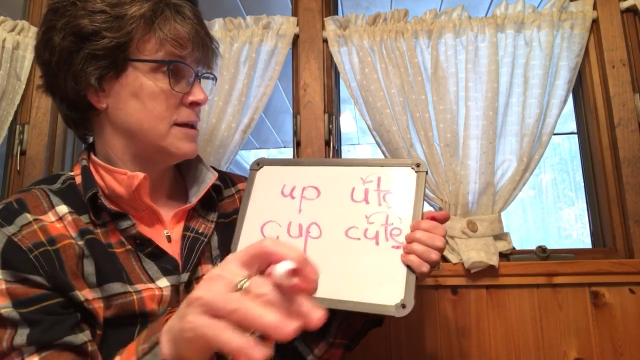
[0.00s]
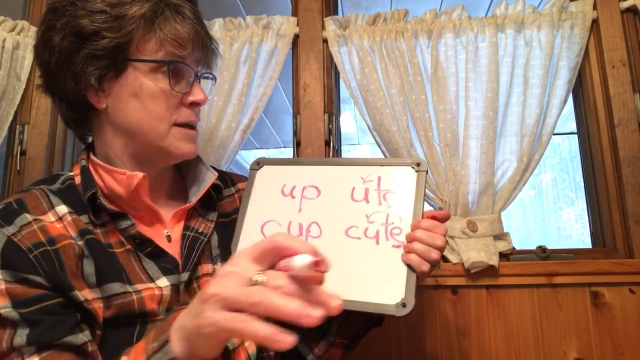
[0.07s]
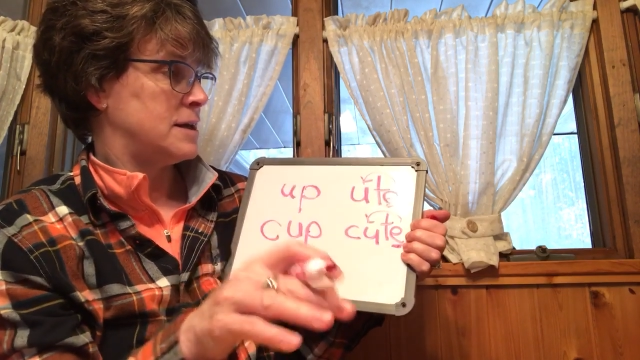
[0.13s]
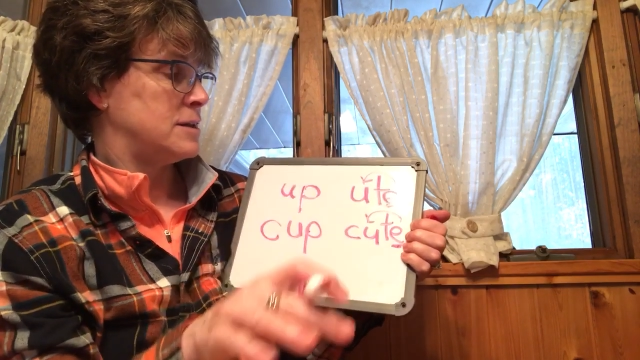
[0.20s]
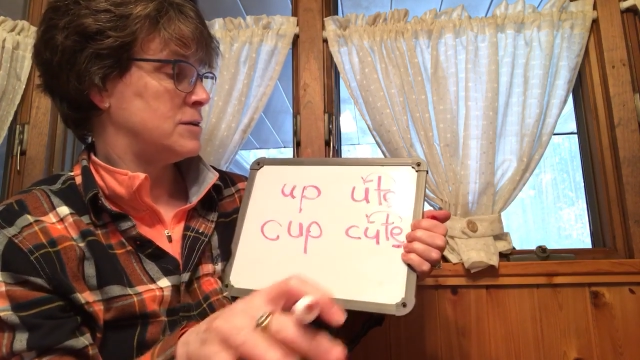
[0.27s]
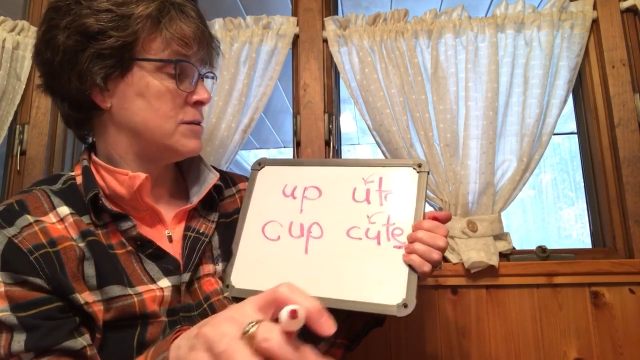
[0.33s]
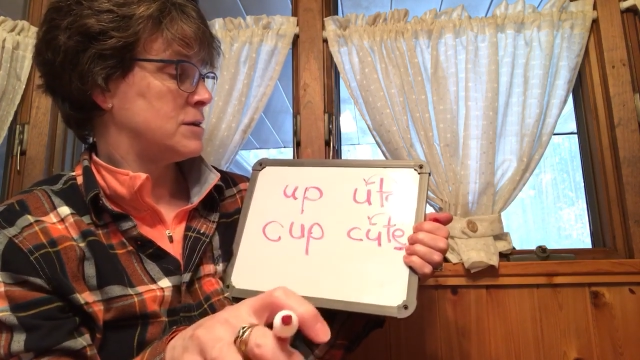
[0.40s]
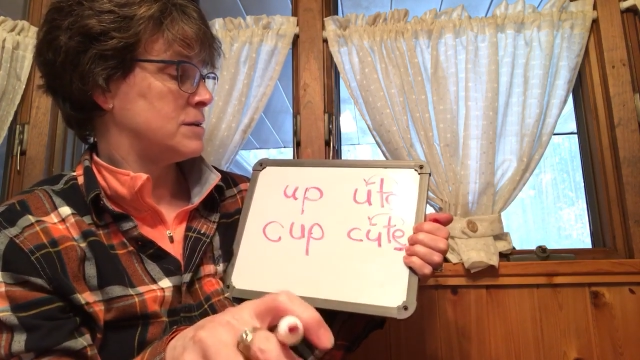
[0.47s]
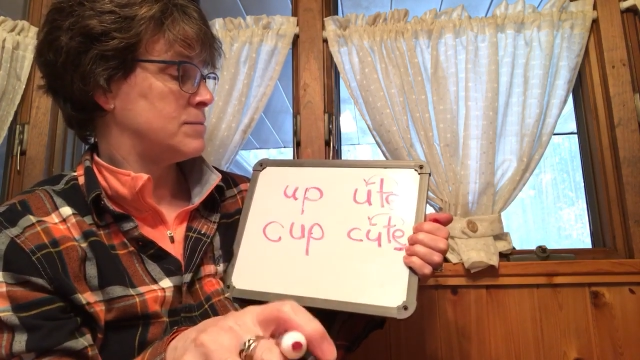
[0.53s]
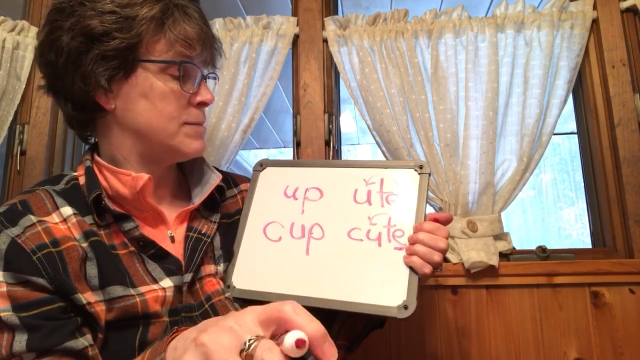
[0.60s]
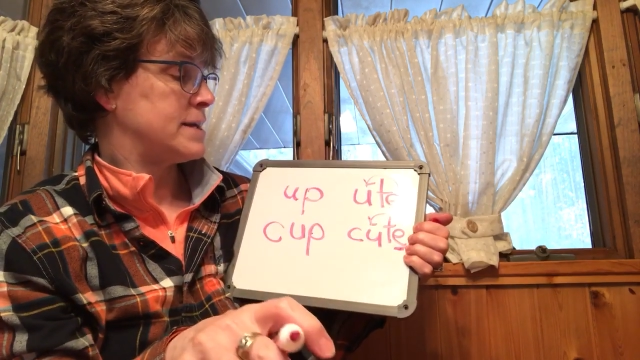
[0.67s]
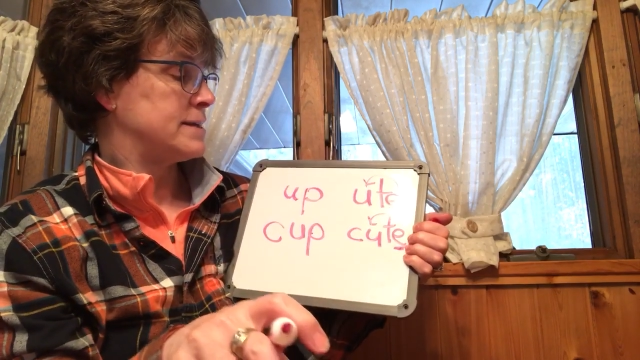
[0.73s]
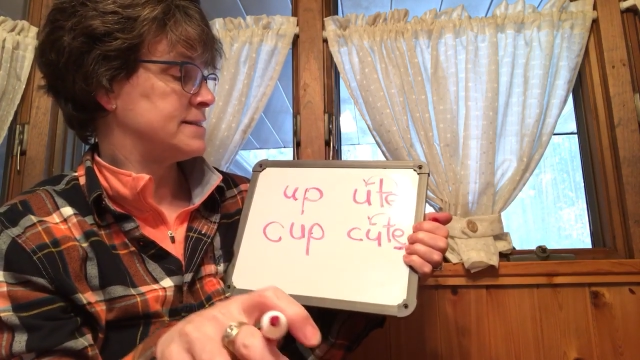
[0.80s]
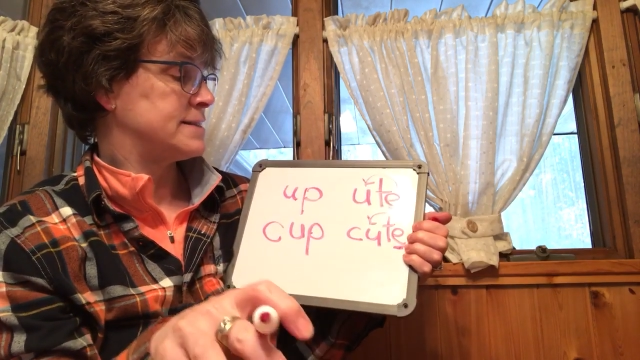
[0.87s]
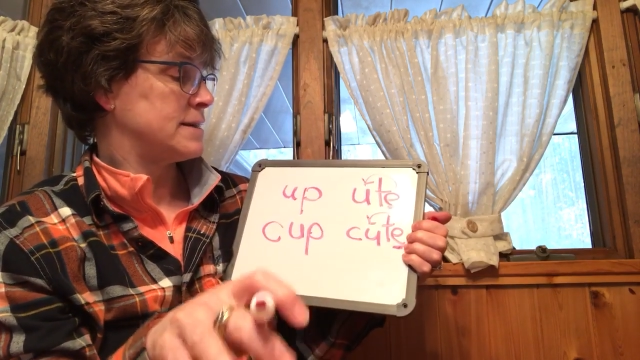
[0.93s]
And you could
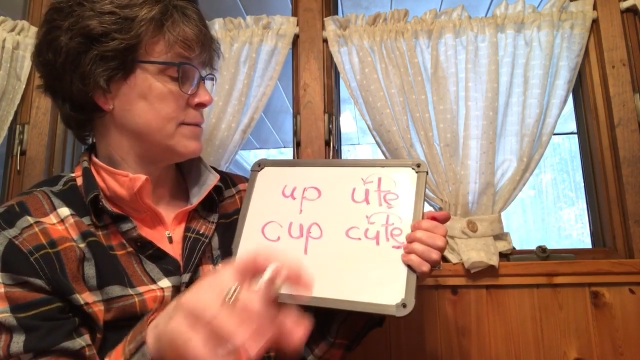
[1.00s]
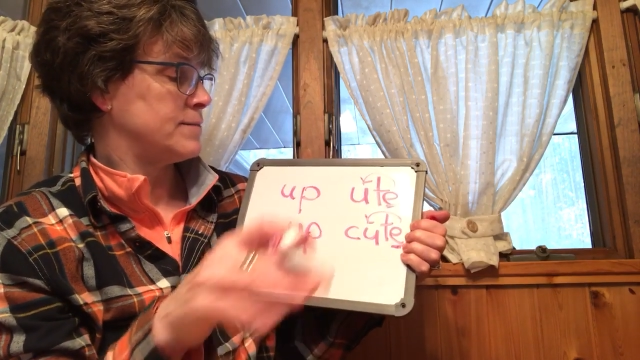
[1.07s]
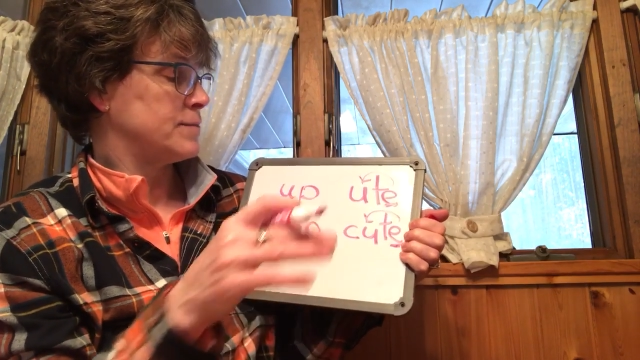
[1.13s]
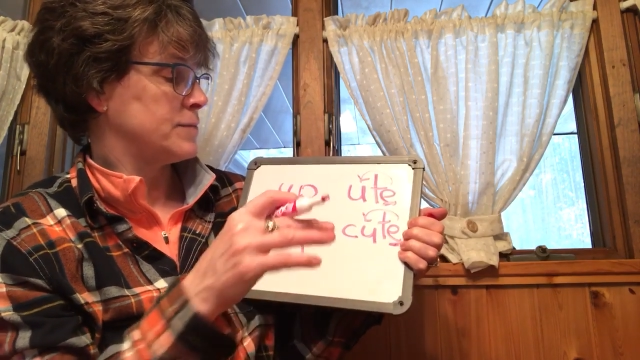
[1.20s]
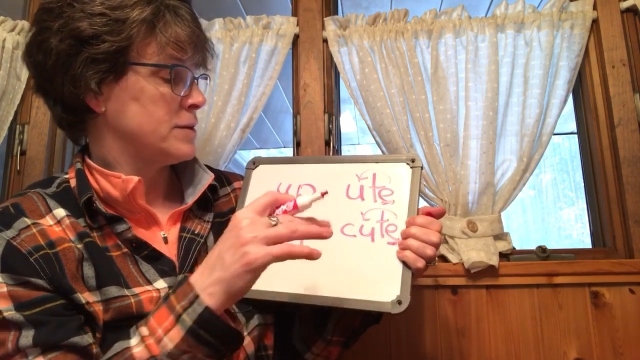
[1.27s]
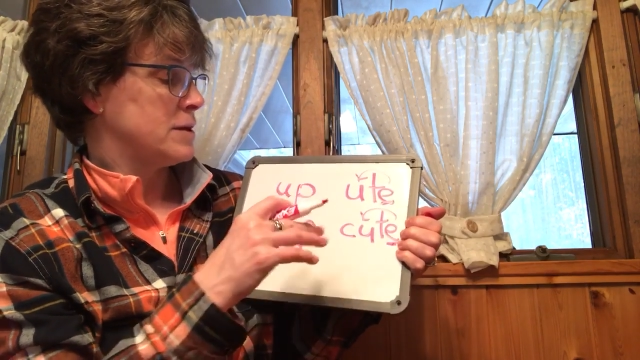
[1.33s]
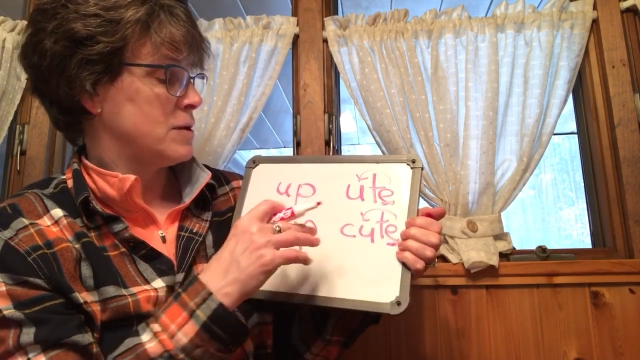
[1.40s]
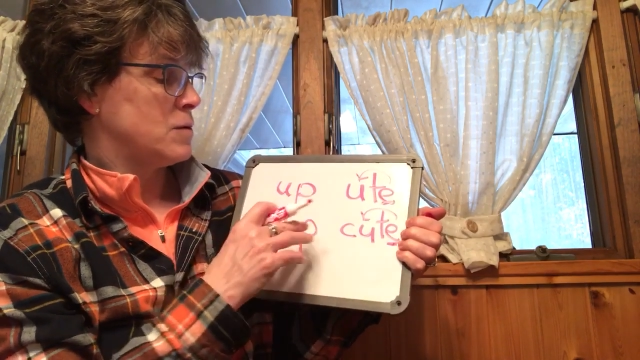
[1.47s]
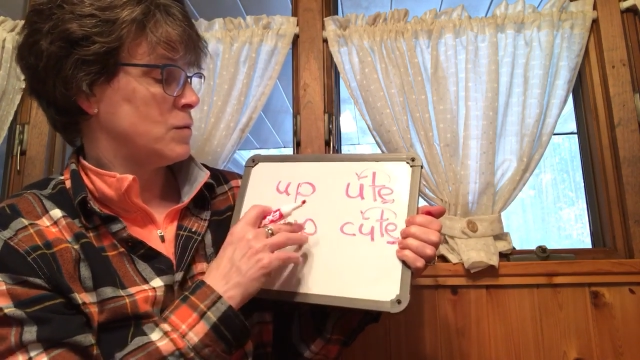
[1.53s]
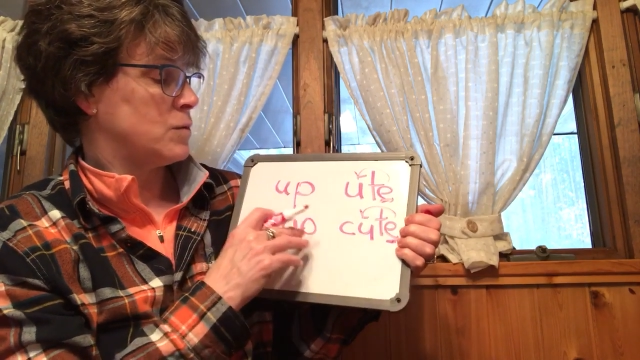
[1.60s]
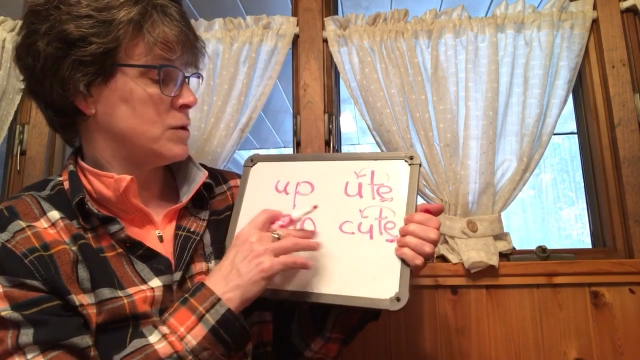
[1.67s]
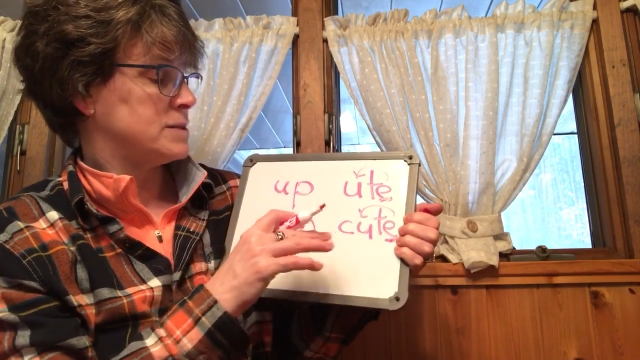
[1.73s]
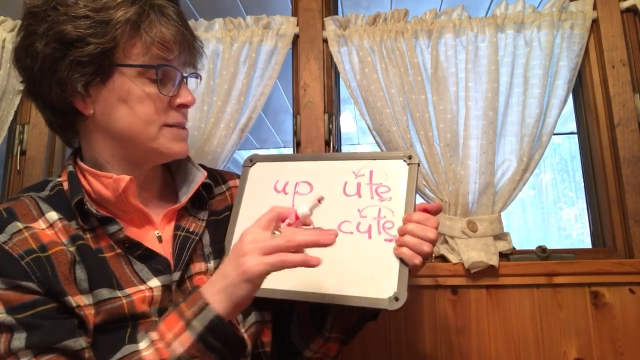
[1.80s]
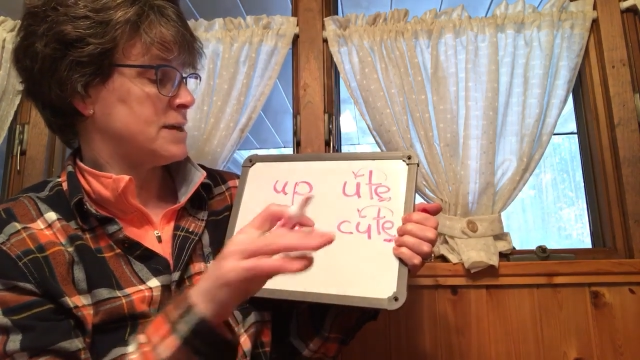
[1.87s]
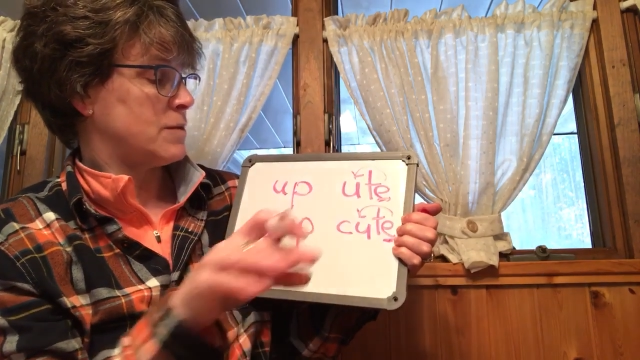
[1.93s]
make some words